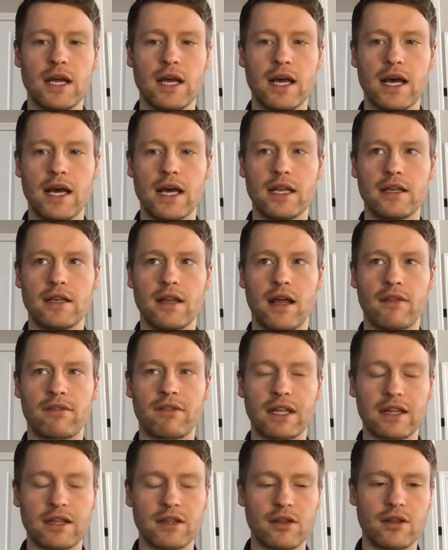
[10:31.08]
And I
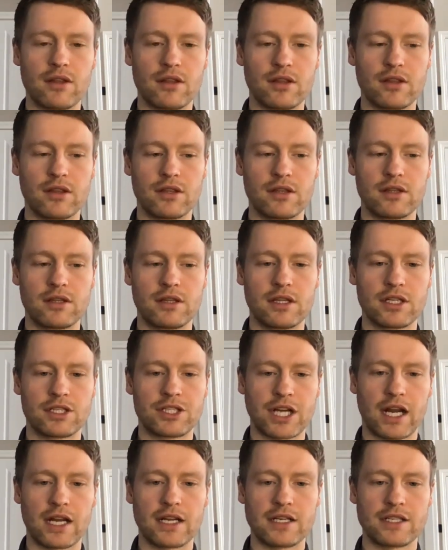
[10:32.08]
think the
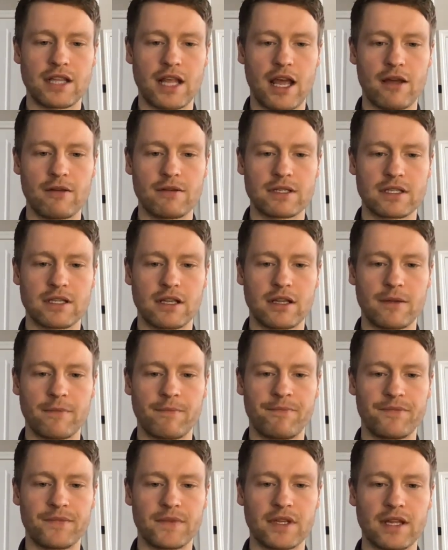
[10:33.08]
challenge there is that
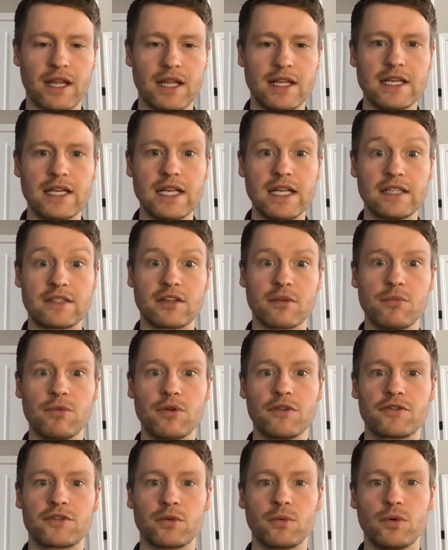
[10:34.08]
they need to
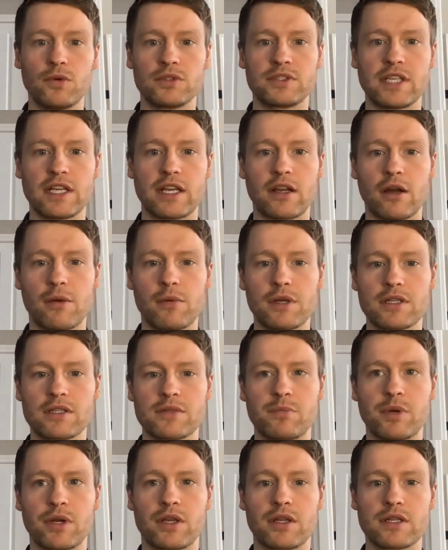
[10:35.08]
move towards e-commerce,
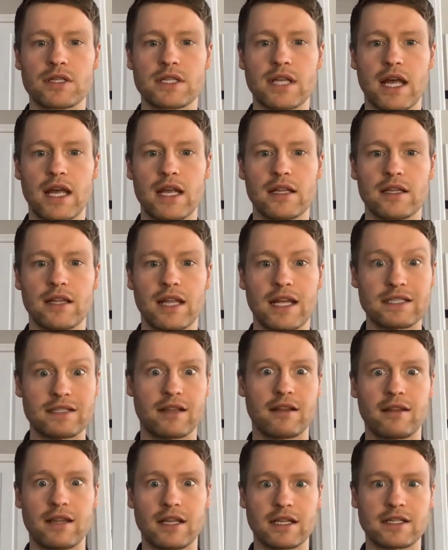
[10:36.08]
because that's
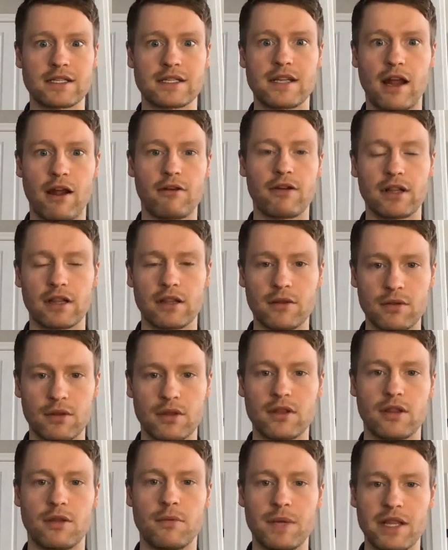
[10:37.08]
the thing staring
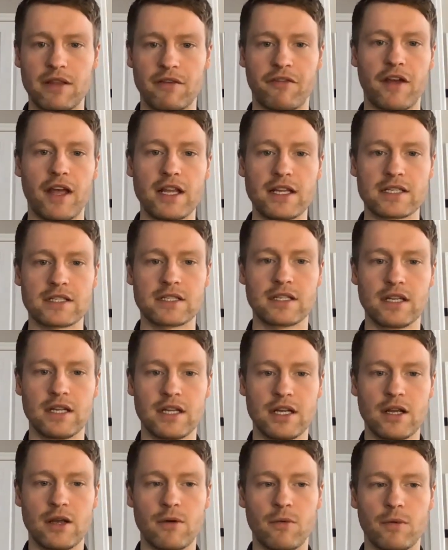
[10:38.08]
them in the face.
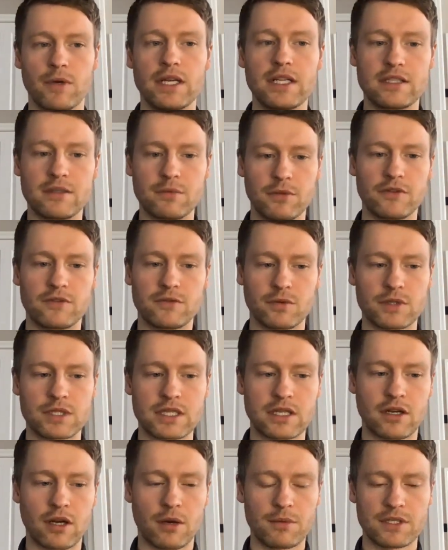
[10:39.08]
We need to move towards
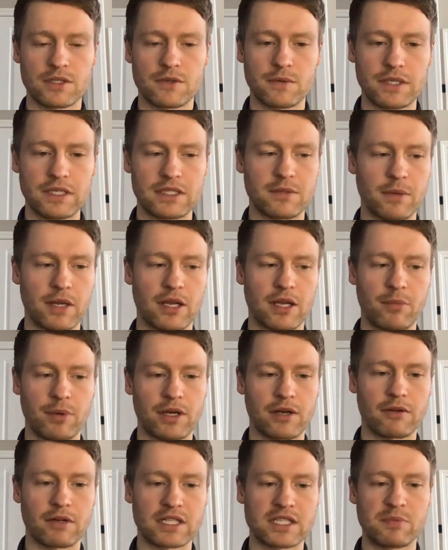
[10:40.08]
e-commerce. We need to make a
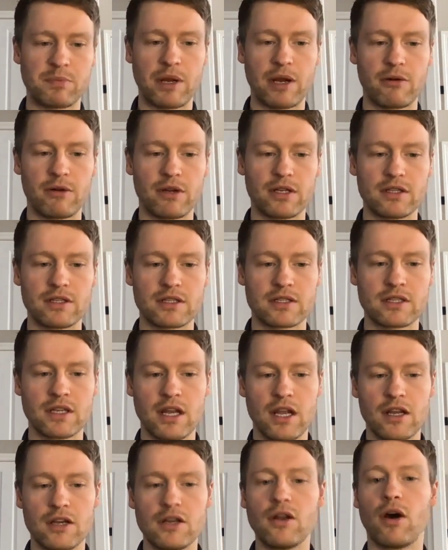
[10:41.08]
better experience.
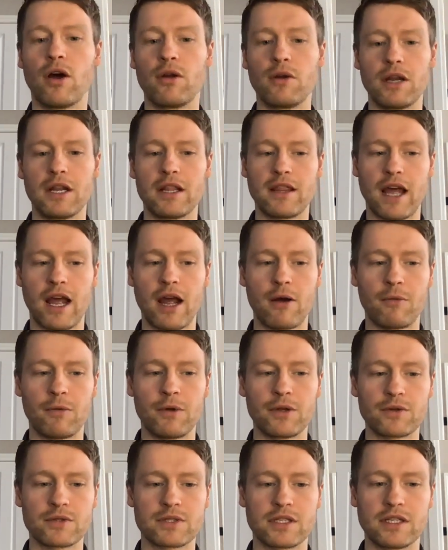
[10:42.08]
Not only that,
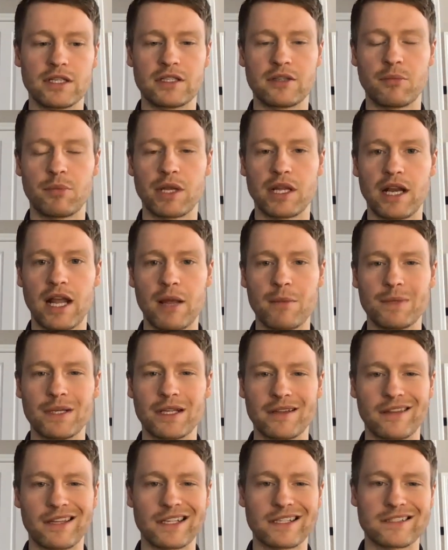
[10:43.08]
we also need to be
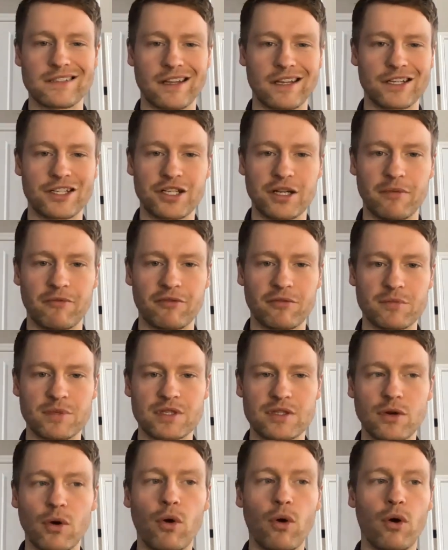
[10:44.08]
enabling things like ship from
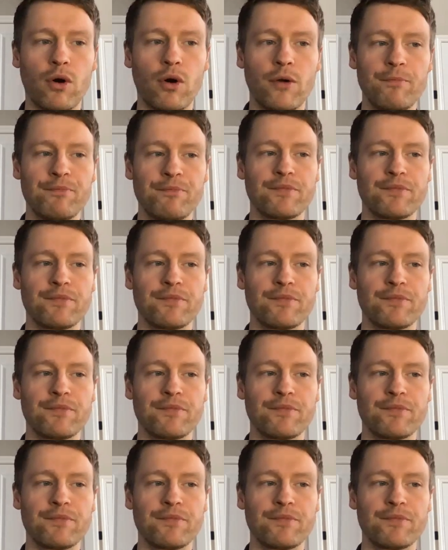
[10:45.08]
store.